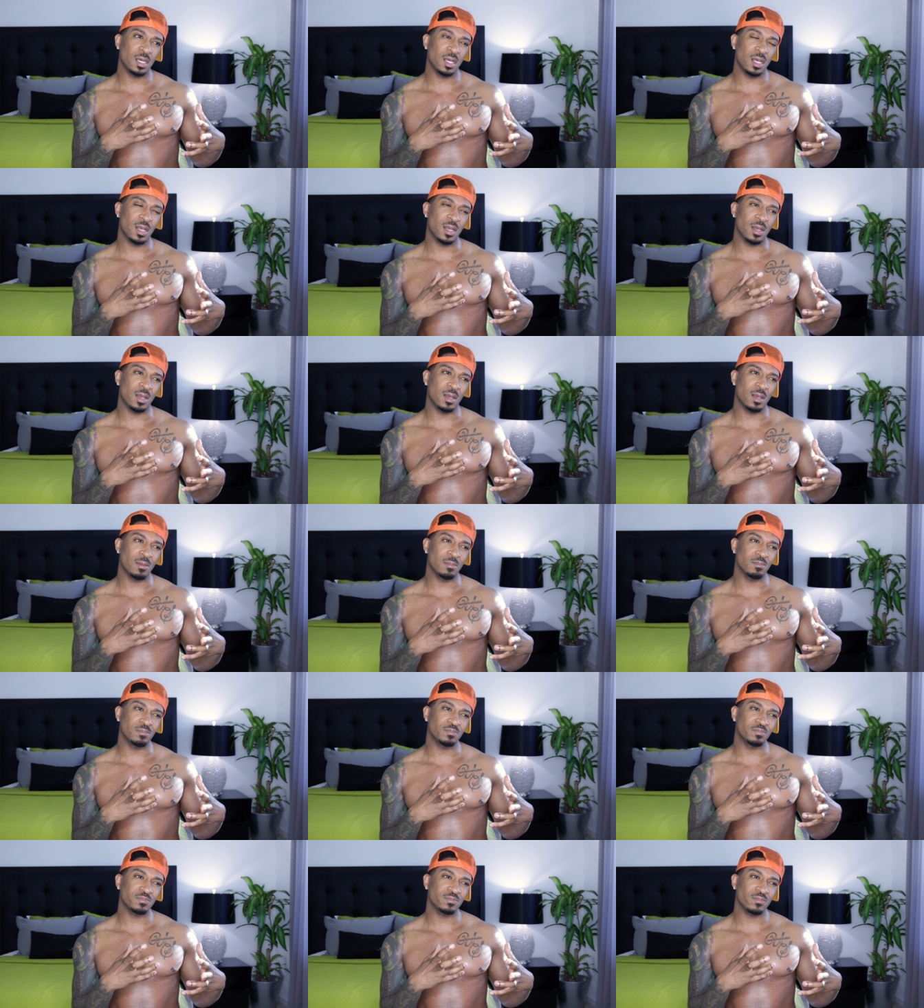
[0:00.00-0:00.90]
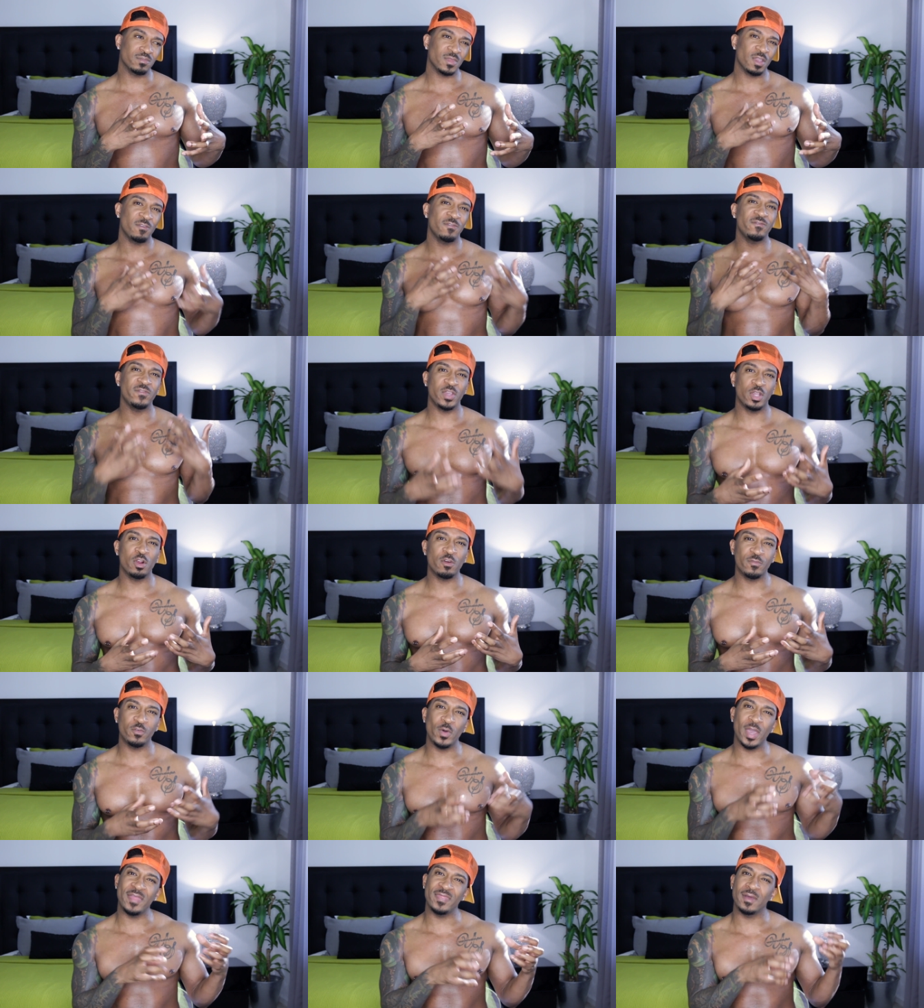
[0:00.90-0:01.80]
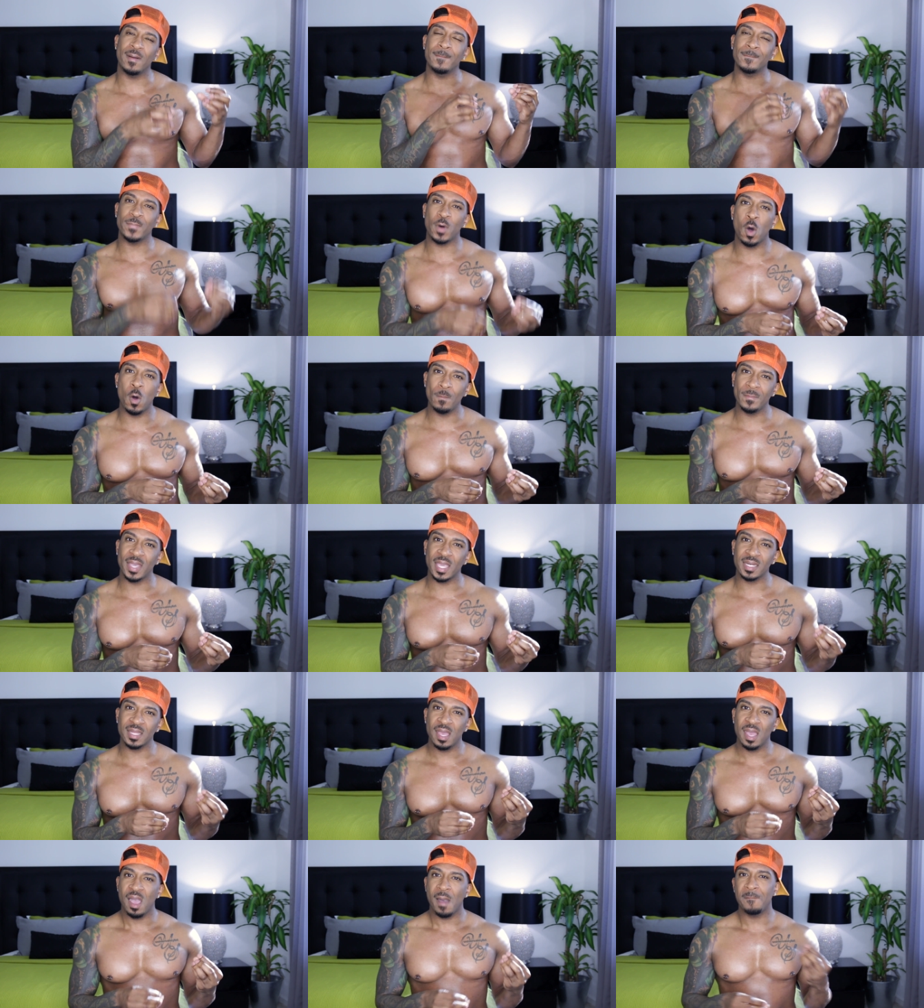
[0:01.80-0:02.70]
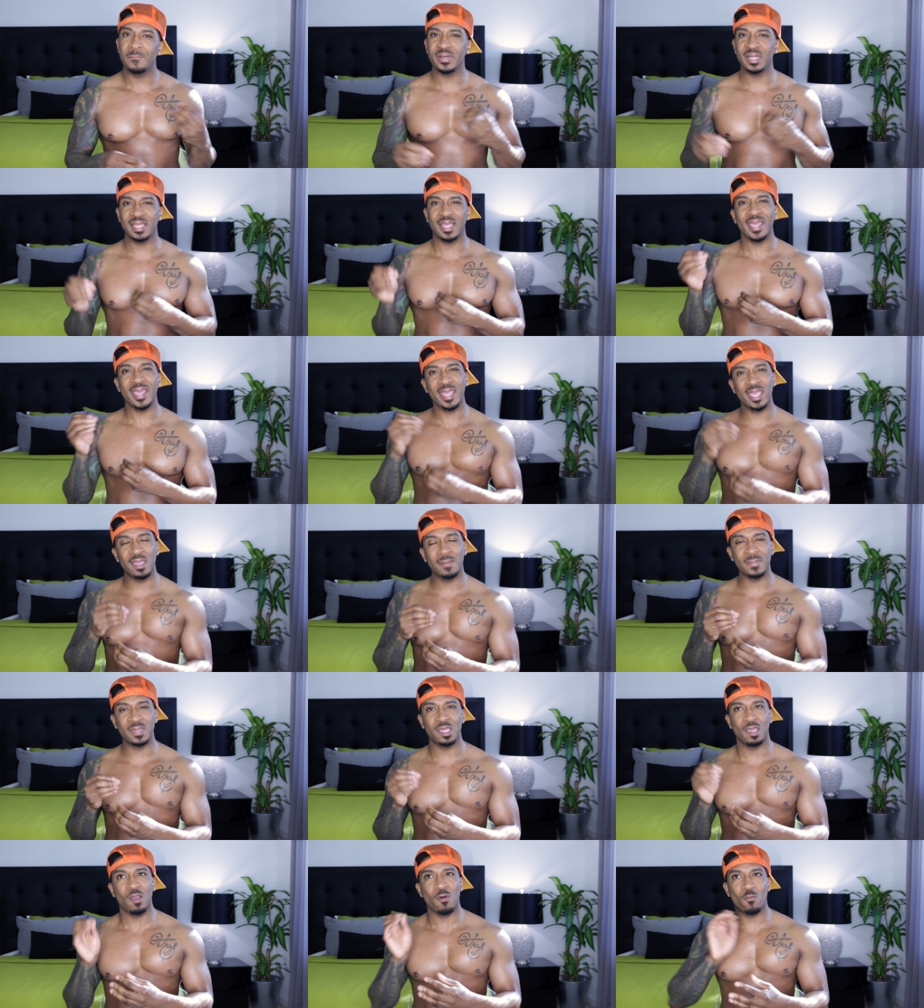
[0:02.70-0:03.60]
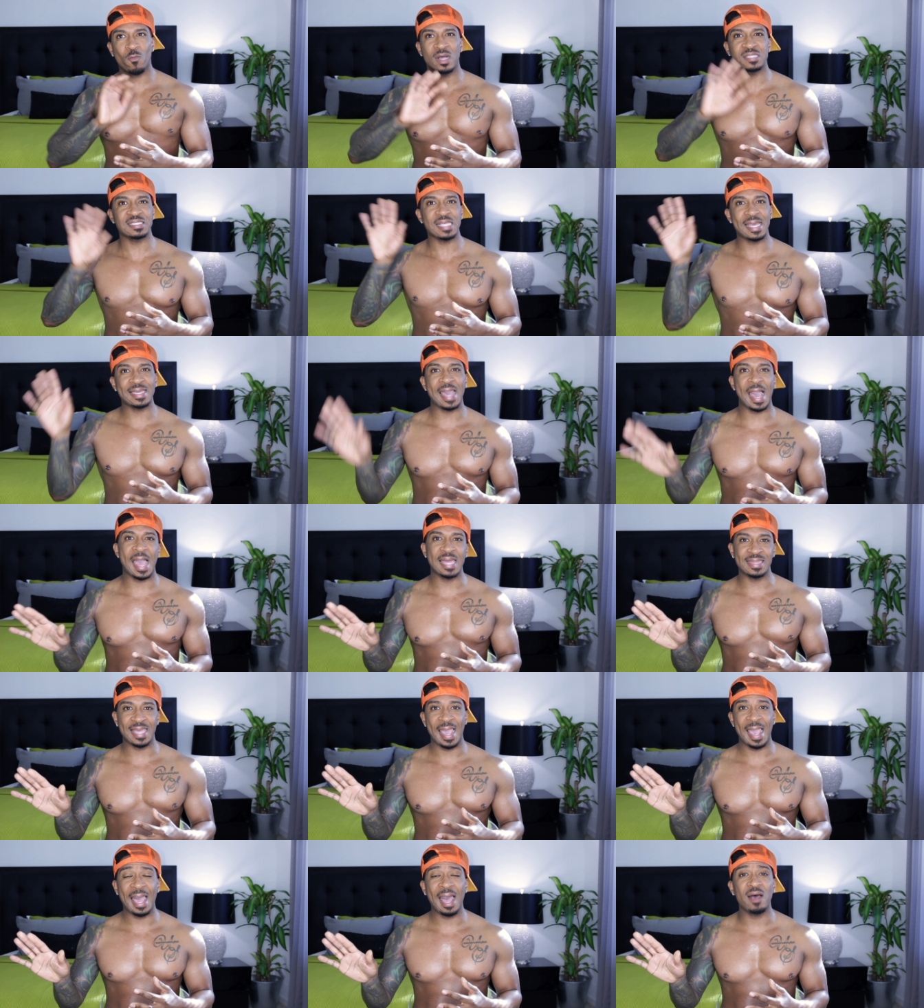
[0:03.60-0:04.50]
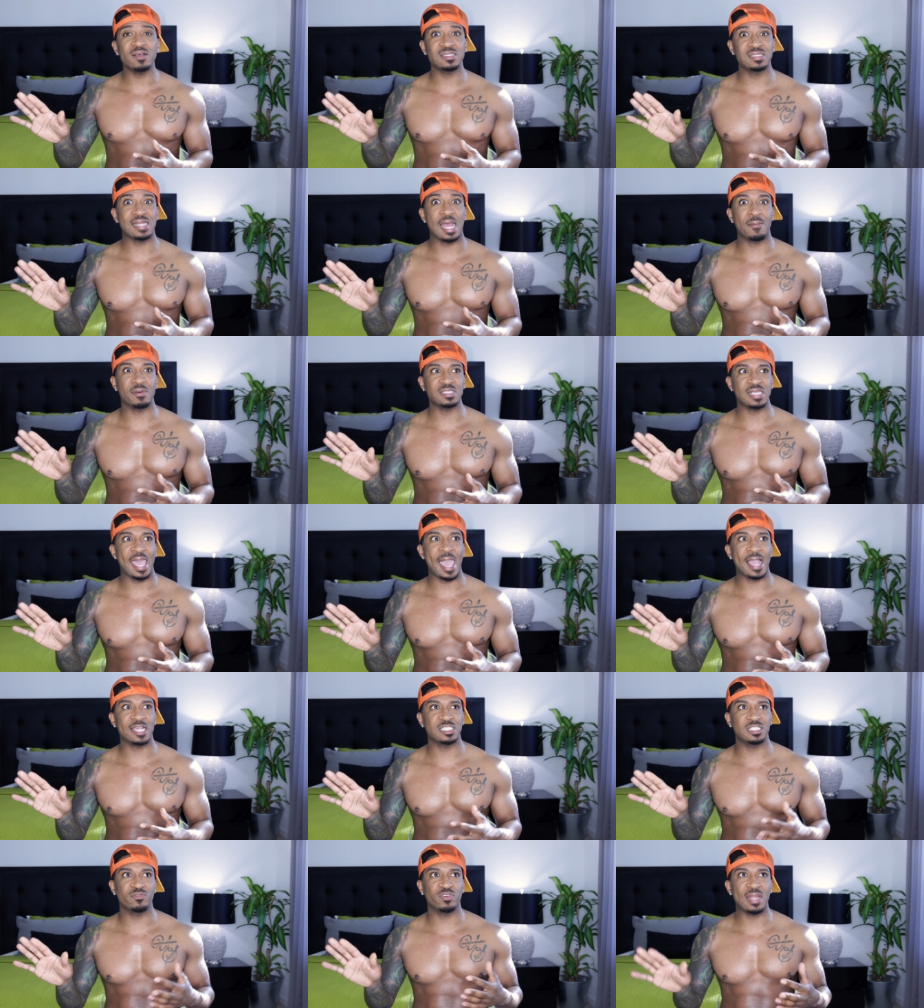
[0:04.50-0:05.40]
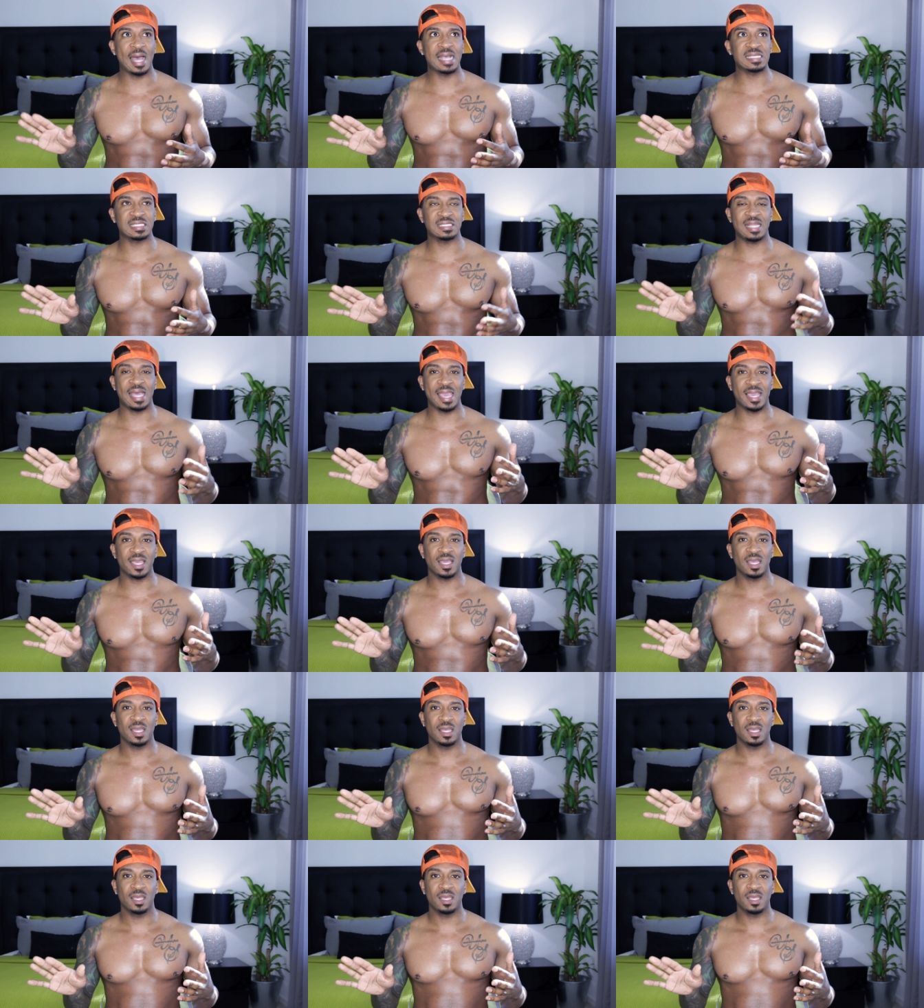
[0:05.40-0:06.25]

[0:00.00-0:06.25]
um, fearful in the moment, but it hit me once I got in the house and I was actually realizing, like,